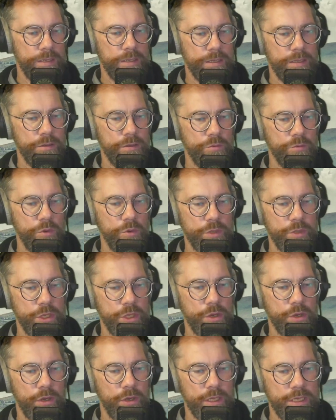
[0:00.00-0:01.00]
what would you
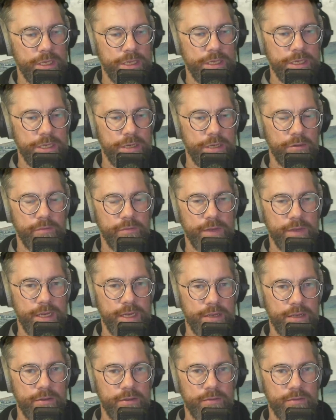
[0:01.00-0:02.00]
call it, a general feeling
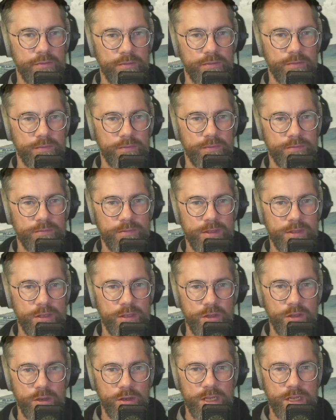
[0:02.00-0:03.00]
of just
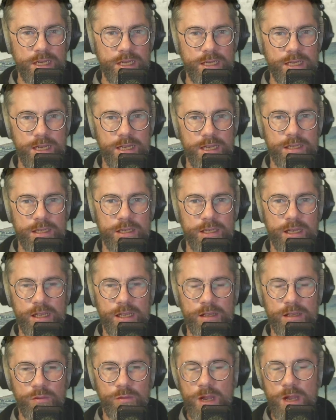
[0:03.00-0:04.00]
uneasiness,
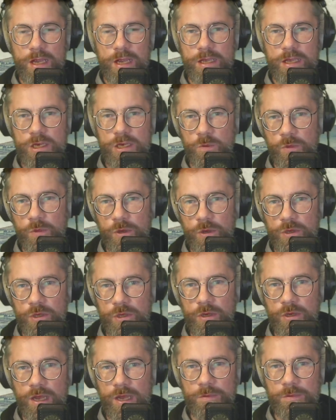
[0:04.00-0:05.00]
why the
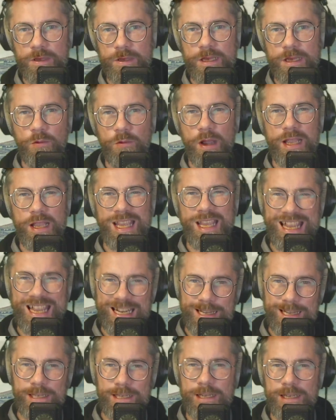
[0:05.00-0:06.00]
spiritual apathy, why the
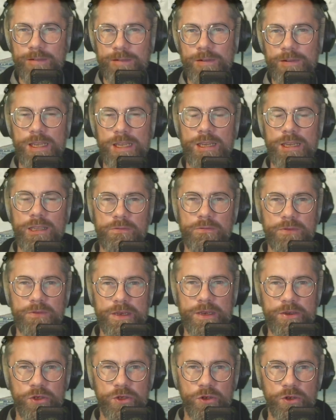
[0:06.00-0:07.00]
inactivity in the
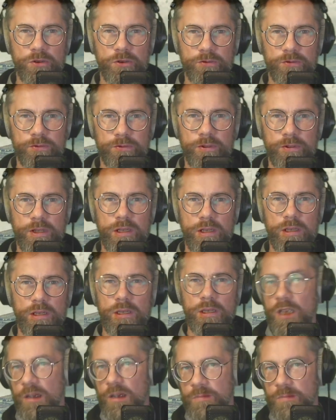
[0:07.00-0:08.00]
face of
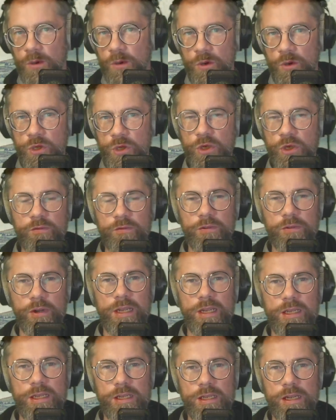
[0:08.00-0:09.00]
abortion, for
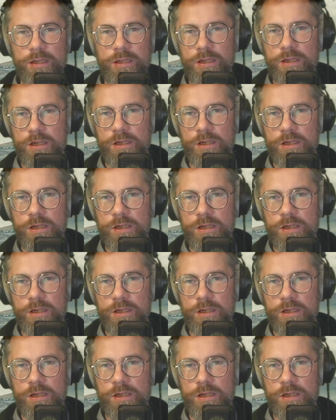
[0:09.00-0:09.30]
instance.